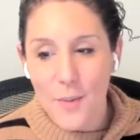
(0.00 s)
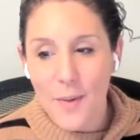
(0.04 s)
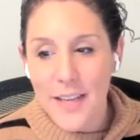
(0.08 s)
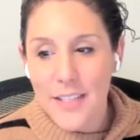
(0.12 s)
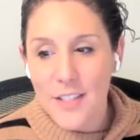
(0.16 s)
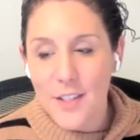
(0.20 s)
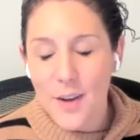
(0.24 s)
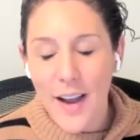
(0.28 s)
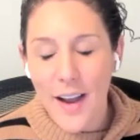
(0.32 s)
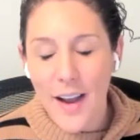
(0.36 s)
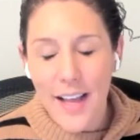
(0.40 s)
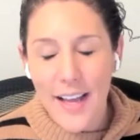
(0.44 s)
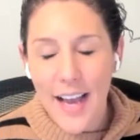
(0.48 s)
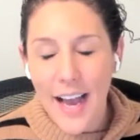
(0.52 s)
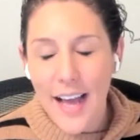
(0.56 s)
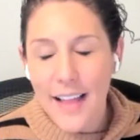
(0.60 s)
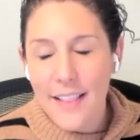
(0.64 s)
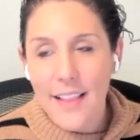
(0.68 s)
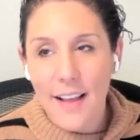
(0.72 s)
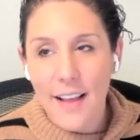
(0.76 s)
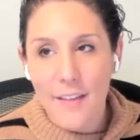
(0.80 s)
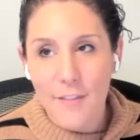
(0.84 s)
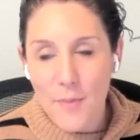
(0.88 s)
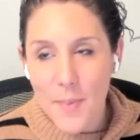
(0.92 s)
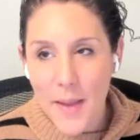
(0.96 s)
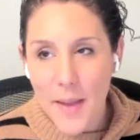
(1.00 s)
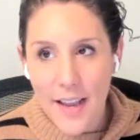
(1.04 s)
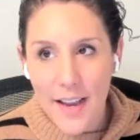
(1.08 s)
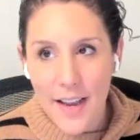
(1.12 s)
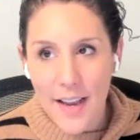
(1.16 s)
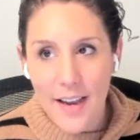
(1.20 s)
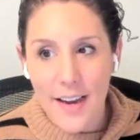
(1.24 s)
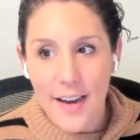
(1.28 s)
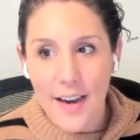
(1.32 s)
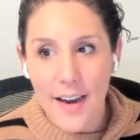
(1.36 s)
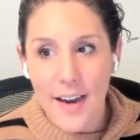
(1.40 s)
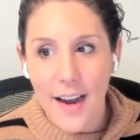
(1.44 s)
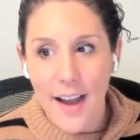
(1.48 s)
way. So I, I love
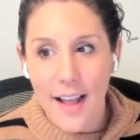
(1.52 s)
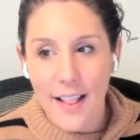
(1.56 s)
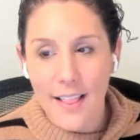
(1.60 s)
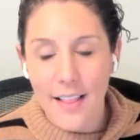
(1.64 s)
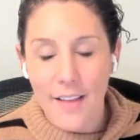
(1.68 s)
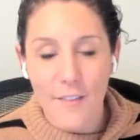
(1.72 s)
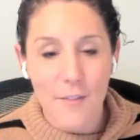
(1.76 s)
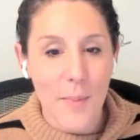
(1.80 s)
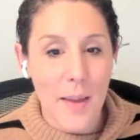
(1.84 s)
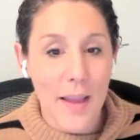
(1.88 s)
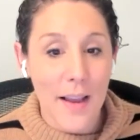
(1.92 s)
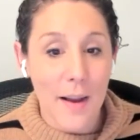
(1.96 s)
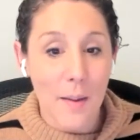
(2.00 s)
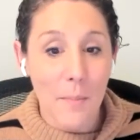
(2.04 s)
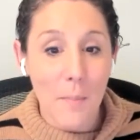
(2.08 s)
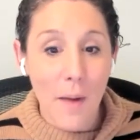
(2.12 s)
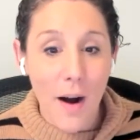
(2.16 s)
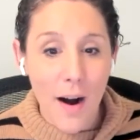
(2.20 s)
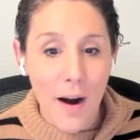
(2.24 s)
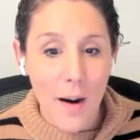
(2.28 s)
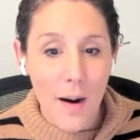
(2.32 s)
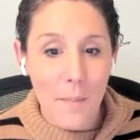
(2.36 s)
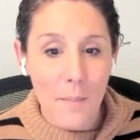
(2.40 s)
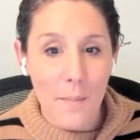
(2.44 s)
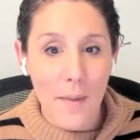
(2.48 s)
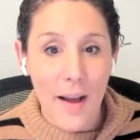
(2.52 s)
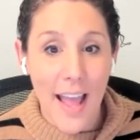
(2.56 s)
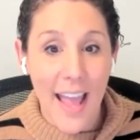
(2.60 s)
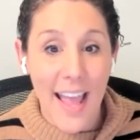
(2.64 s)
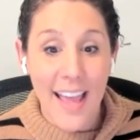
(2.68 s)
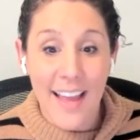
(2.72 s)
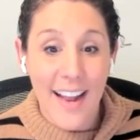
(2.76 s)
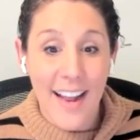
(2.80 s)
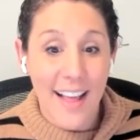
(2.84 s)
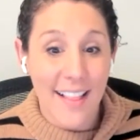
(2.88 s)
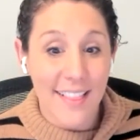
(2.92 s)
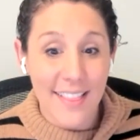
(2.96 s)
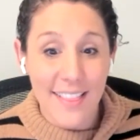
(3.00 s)
being, I love being a mom,
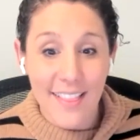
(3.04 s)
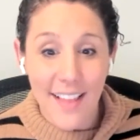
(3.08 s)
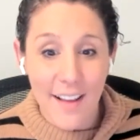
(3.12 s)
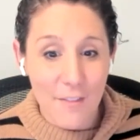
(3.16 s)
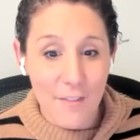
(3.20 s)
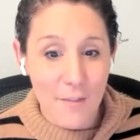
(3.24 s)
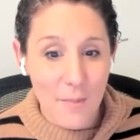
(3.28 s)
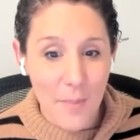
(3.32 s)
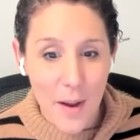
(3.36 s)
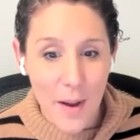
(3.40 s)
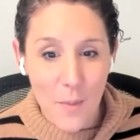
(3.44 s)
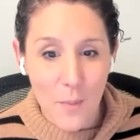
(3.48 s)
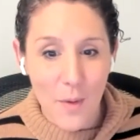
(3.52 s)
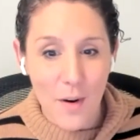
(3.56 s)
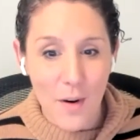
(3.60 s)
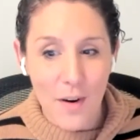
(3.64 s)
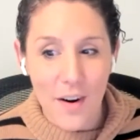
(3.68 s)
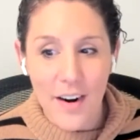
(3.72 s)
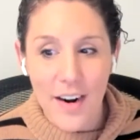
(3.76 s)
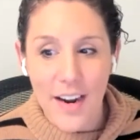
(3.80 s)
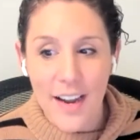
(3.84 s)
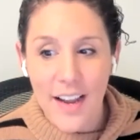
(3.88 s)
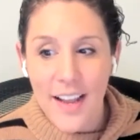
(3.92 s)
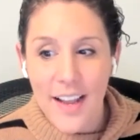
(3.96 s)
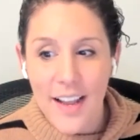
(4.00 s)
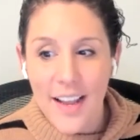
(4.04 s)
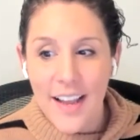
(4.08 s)
and I love my work.